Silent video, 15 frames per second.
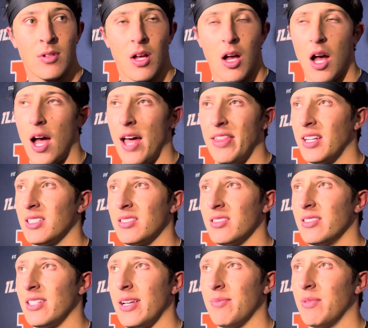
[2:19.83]
I think it's the
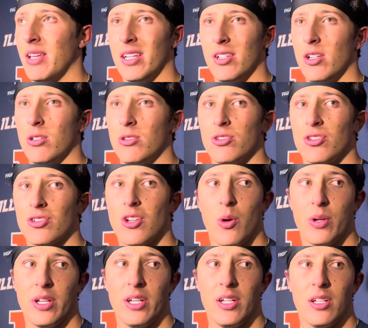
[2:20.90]
same thing, you know, just
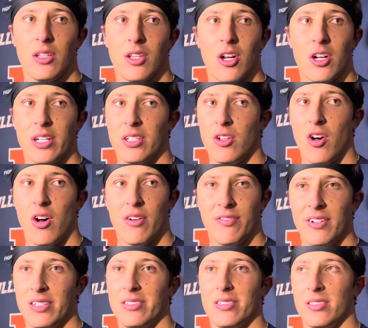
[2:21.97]
going in and learning the
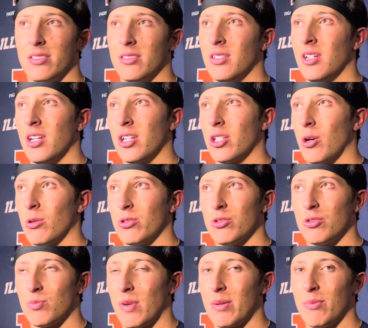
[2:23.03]
offense and going through
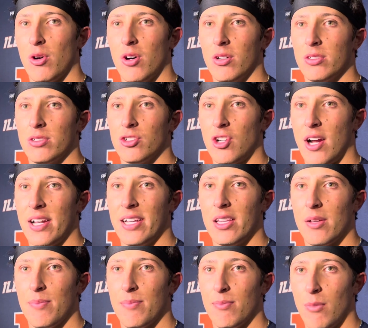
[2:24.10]
spring ball and trying to get
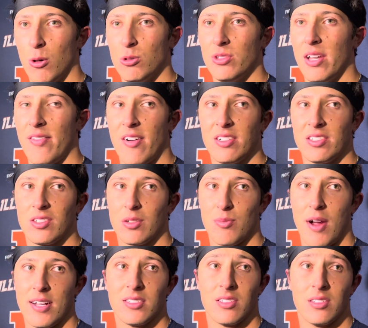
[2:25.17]
the most out of every single
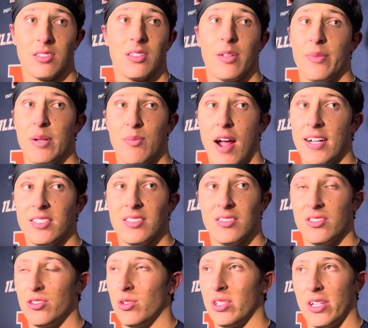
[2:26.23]
practice, because limited
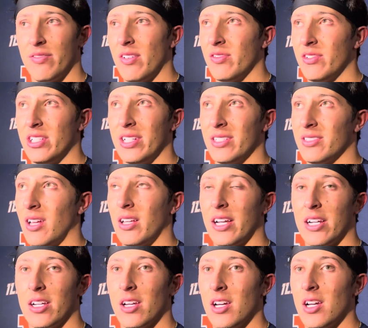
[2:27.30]
practices, you only get 15. It's not
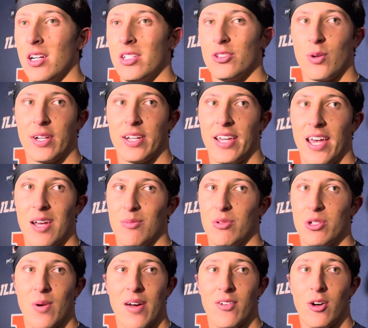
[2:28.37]
like during camp where
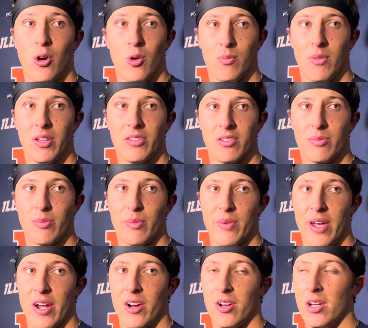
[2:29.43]
you have a whole month to
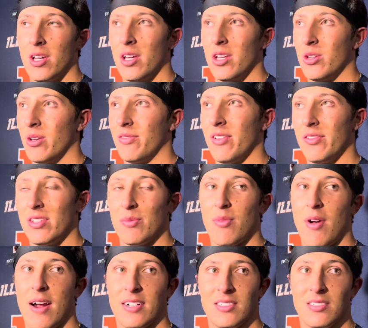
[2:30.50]
prepare. You have 15
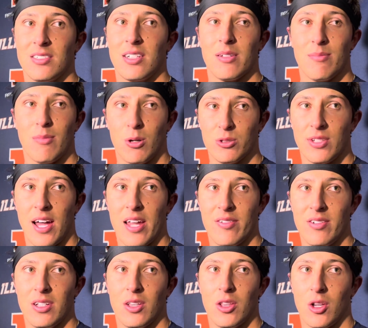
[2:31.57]
practices to get the most out of
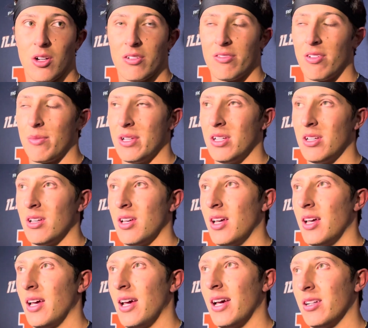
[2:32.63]
it, learn from it,
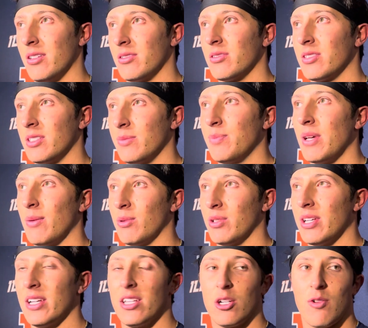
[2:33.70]
and be able to
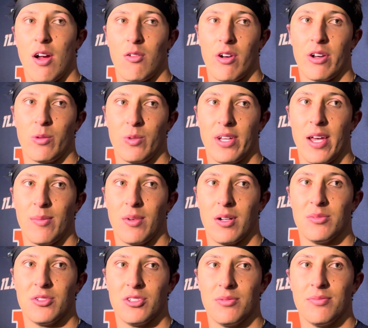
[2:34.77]
hit the ground running when camp
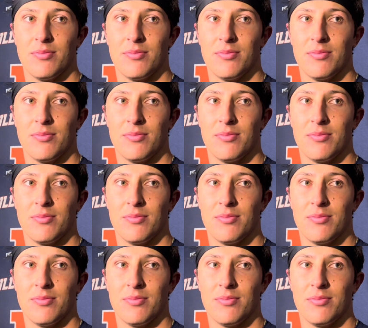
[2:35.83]
comes.